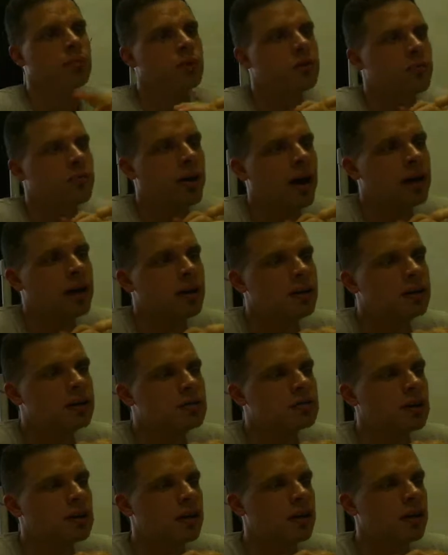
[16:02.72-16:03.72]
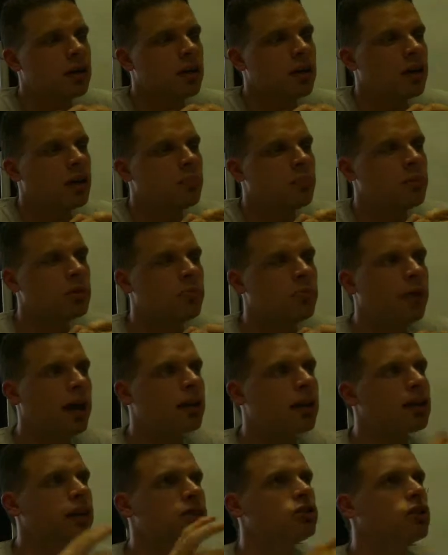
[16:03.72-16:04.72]
builder pattern is. Like, builder
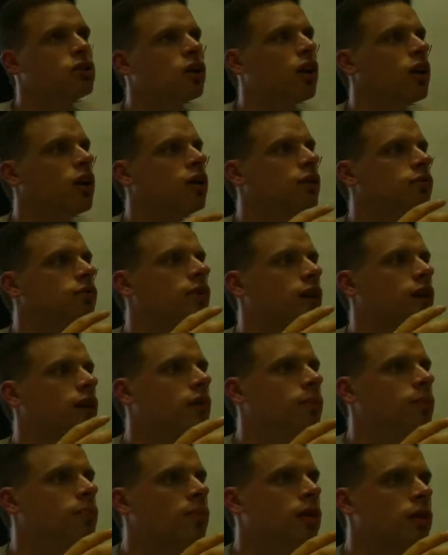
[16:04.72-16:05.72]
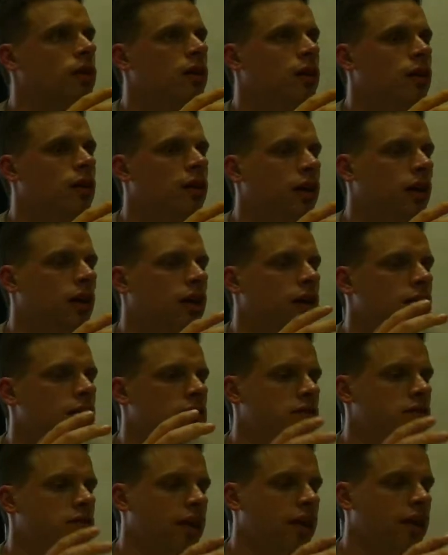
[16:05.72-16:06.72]
pattern lets you kind of
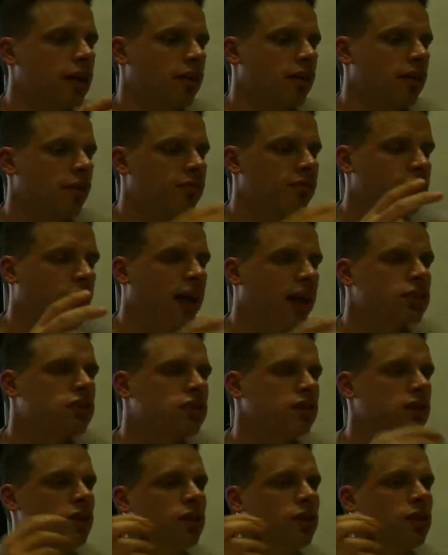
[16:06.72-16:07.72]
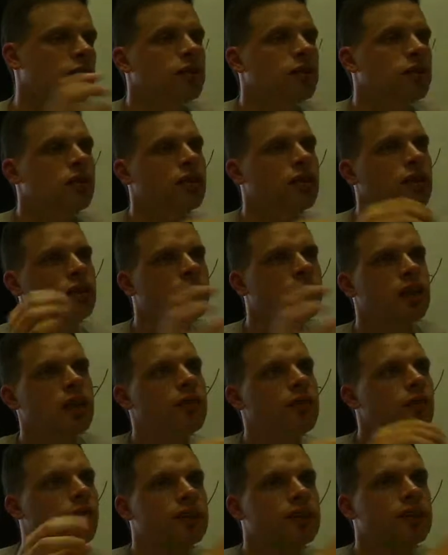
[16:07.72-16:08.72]
it's like a factory that you can
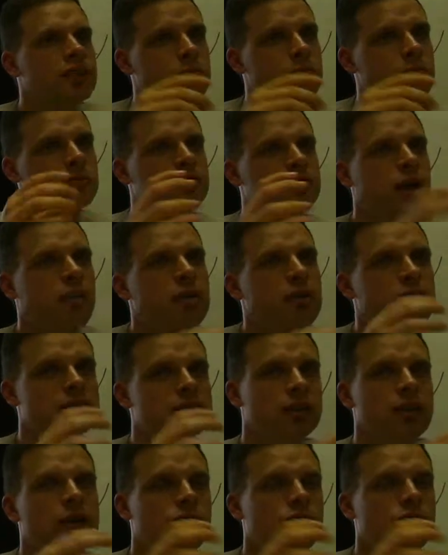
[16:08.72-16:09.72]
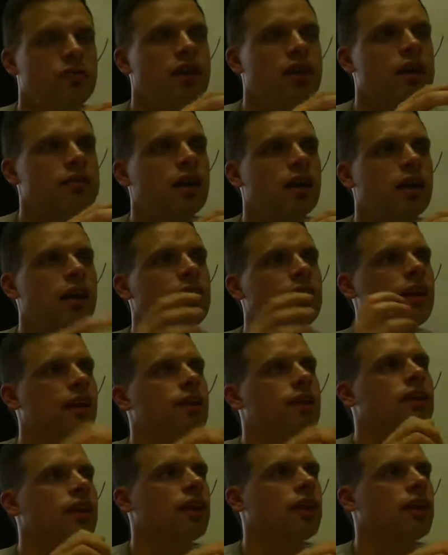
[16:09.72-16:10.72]
give it various parameters and configure it, and then
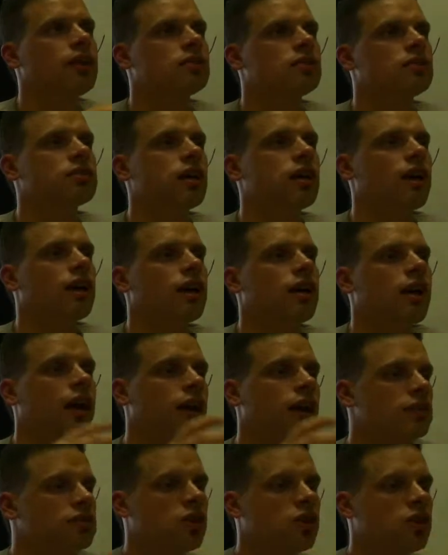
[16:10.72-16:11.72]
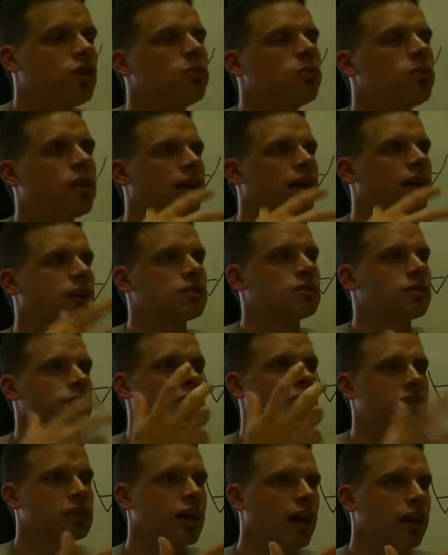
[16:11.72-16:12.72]
at the end you say, and it's accumulating some
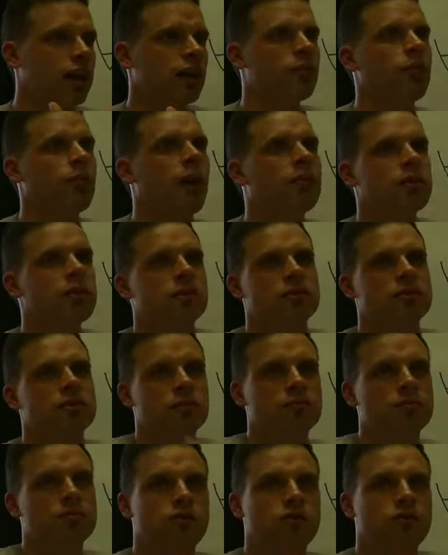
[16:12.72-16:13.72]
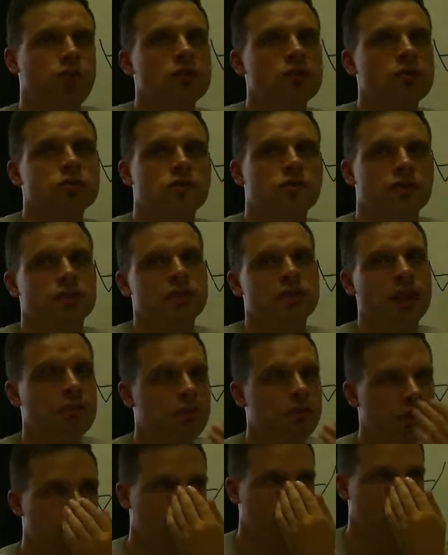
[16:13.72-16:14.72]
state, and maybe it's some defaults for stuff
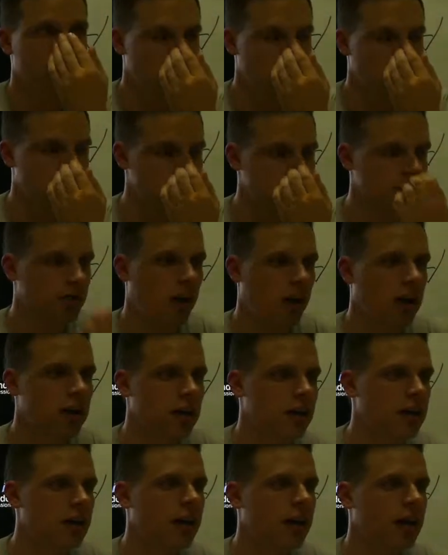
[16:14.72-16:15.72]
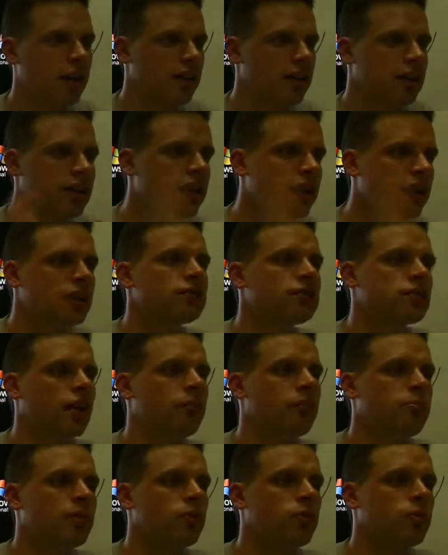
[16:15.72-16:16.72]
that you haven't provided, and at the end you
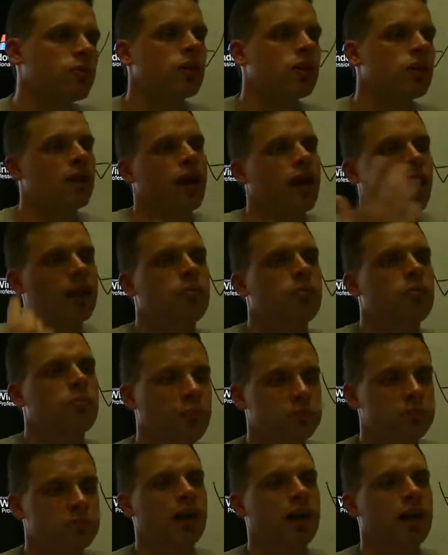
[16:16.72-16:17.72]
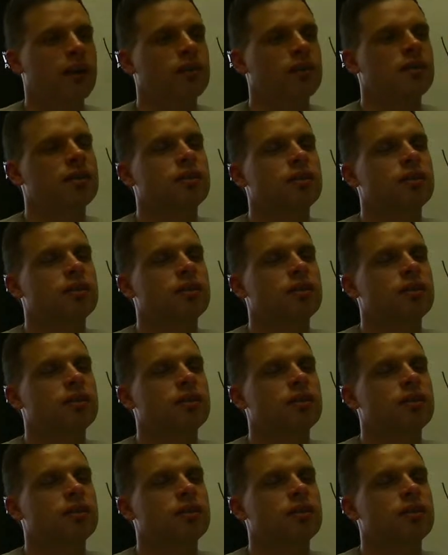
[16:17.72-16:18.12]
say build, and it pops out